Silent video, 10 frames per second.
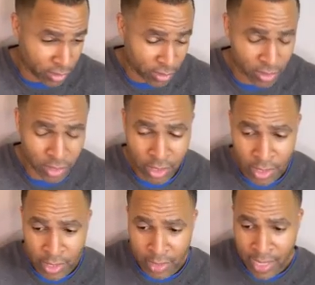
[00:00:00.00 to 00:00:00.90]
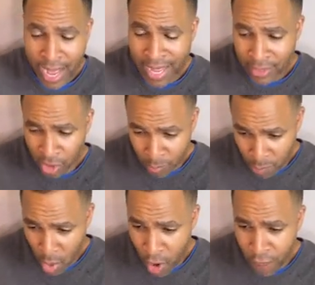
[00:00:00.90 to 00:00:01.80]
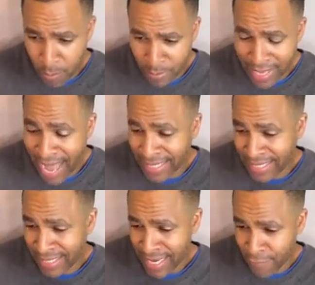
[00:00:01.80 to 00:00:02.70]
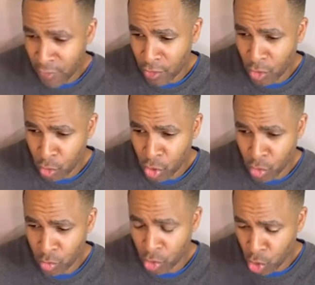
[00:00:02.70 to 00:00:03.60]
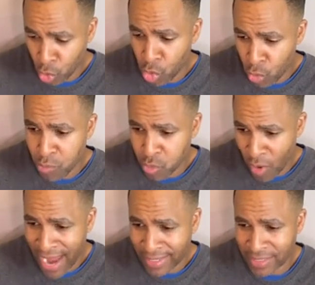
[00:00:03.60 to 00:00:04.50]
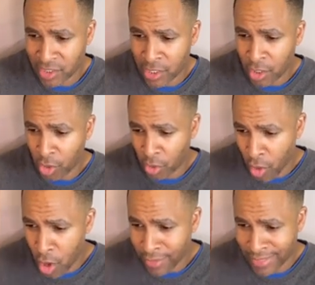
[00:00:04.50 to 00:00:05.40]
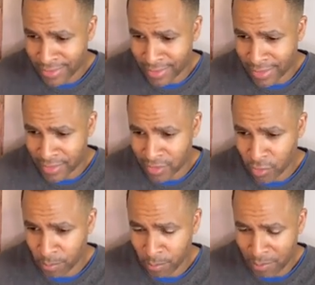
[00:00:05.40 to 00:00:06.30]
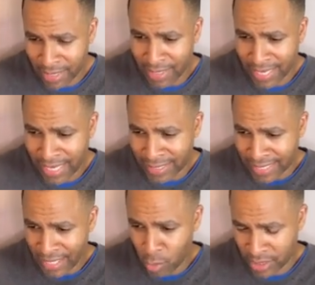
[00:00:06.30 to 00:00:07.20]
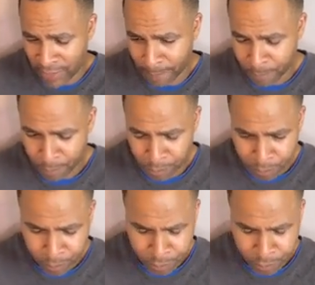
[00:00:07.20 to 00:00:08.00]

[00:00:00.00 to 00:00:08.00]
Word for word: depart from me. I never knew you, you who practice lawlessness, meaning iniquity. So the,